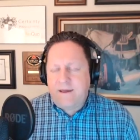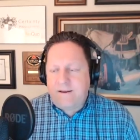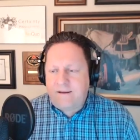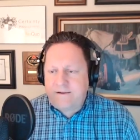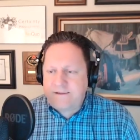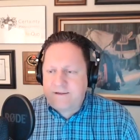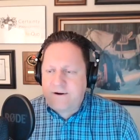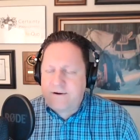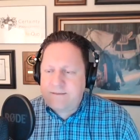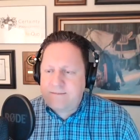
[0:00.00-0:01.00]
others
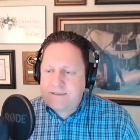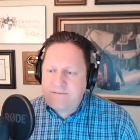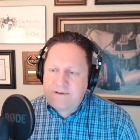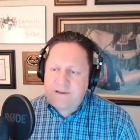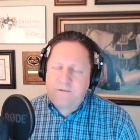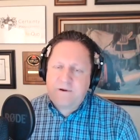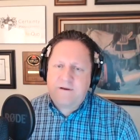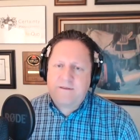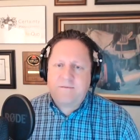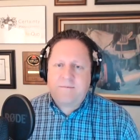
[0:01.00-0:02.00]
are specifically working
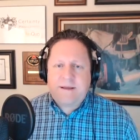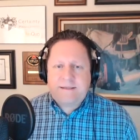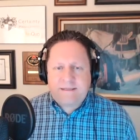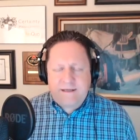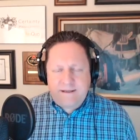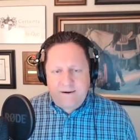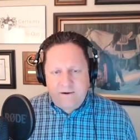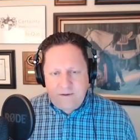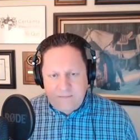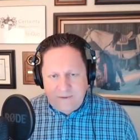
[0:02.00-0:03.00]
on their mindset. Are
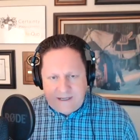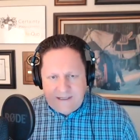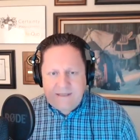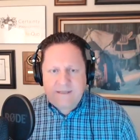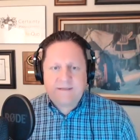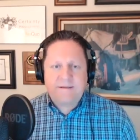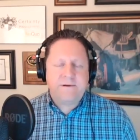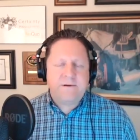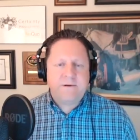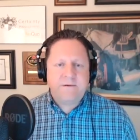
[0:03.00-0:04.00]
you blending the
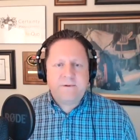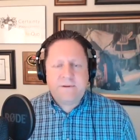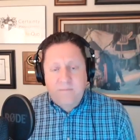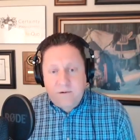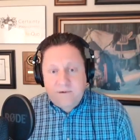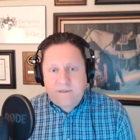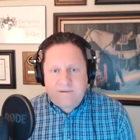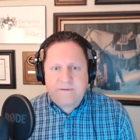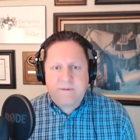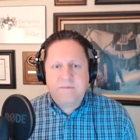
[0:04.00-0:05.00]
two with most
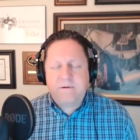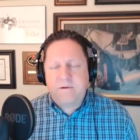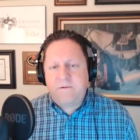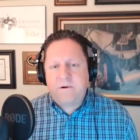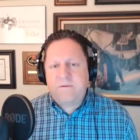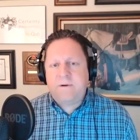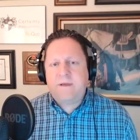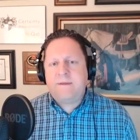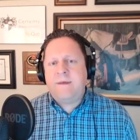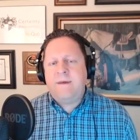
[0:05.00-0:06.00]
of the people you work
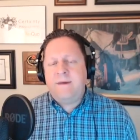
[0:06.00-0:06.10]
with?